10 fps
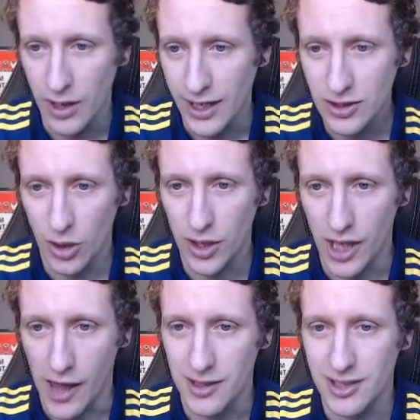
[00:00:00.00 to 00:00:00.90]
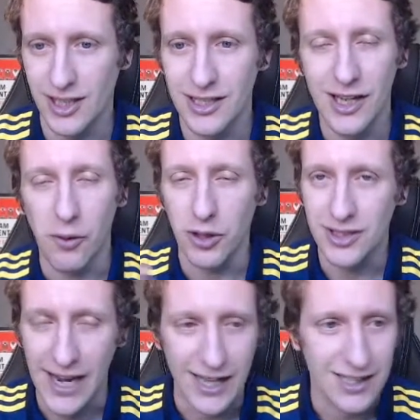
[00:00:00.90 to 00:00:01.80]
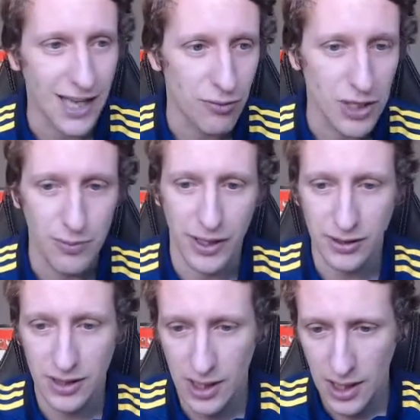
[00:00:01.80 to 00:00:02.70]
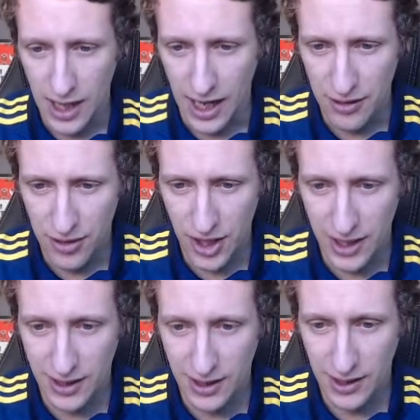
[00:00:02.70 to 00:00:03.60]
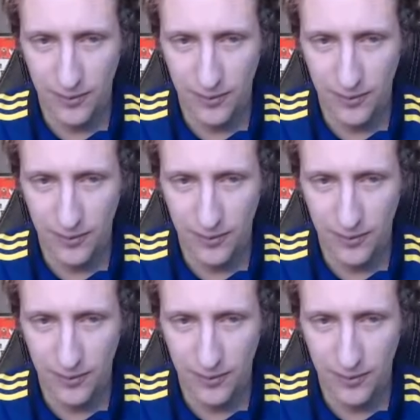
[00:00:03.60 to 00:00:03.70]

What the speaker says: He's going at the end of the season. Once again, it's that rebuild. I think